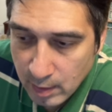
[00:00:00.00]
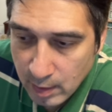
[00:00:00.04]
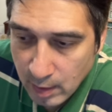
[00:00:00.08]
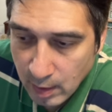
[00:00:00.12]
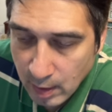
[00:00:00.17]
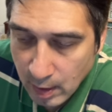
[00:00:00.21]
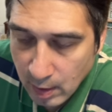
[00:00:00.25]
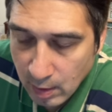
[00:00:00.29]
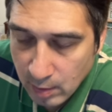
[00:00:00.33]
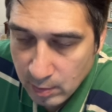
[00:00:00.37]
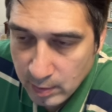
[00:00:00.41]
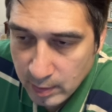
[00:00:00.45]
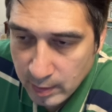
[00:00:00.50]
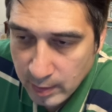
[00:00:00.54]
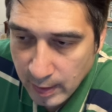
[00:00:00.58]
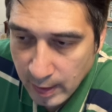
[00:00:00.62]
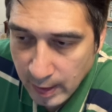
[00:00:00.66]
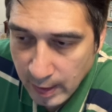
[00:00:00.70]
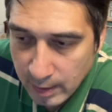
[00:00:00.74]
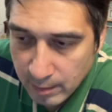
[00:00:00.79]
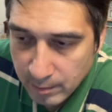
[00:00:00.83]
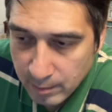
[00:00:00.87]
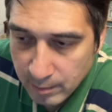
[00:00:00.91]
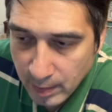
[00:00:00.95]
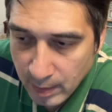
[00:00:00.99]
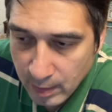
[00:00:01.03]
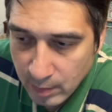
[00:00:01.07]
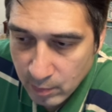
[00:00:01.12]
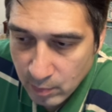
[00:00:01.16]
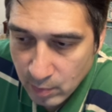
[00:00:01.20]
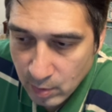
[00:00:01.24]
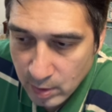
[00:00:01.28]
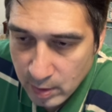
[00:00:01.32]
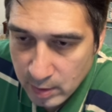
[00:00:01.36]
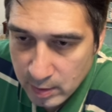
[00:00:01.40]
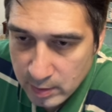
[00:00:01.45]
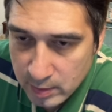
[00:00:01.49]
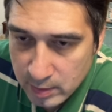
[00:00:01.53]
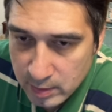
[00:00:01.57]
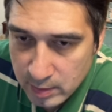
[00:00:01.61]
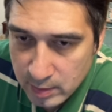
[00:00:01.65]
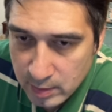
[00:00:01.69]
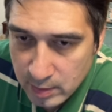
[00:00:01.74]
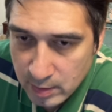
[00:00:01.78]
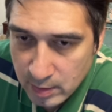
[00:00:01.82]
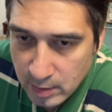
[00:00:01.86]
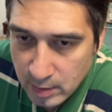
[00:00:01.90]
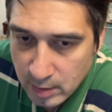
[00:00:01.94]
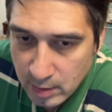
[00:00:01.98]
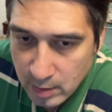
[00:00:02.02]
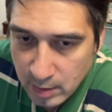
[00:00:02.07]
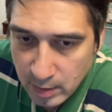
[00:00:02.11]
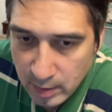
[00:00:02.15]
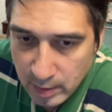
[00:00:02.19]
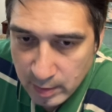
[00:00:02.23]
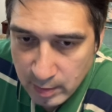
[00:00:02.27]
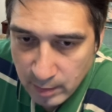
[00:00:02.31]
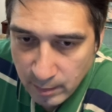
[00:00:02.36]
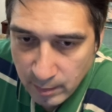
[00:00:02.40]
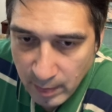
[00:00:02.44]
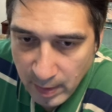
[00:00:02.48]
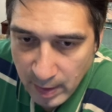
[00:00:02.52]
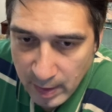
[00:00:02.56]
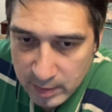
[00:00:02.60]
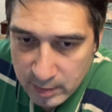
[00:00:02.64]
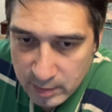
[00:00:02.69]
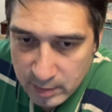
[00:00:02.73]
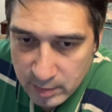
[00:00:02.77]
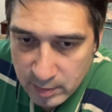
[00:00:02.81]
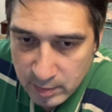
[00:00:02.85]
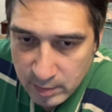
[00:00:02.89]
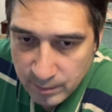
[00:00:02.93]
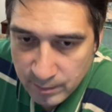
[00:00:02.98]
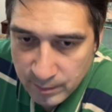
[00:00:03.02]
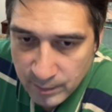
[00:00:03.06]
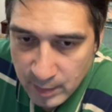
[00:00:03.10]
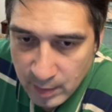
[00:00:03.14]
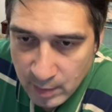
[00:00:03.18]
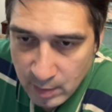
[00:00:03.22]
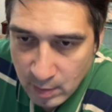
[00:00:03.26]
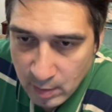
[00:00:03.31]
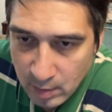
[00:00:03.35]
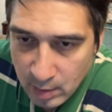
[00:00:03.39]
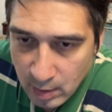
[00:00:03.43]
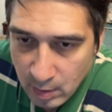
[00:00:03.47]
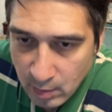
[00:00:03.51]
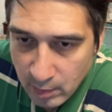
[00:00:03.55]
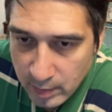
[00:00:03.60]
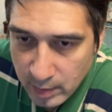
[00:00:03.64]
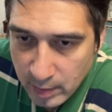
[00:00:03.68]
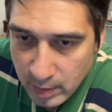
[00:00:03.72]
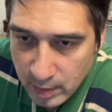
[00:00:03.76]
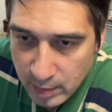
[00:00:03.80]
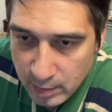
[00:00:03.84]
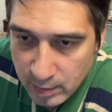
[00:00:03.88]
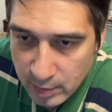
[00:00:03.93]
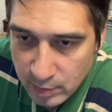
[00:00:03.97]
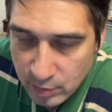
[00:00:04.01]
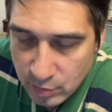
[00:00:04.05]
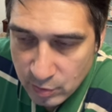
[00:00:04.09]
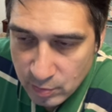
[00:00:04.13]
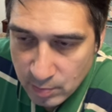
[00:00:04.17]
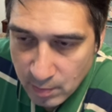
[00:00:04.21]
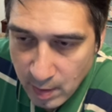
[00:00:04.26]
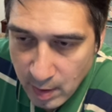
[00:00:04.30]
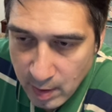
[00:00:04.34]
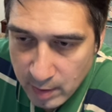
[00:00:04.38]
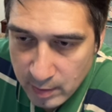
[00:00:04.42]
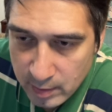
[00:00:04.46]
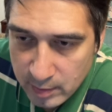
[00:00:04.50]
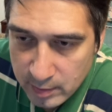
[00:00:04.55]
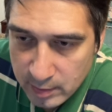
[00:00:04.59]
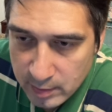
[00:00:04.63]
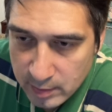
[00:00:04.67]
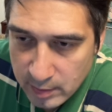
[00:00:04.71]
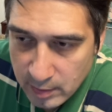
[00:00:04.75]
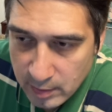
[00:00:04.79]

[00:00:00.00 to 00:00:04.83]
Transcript: how the Kanban was in the past. And over here, you can choose models. This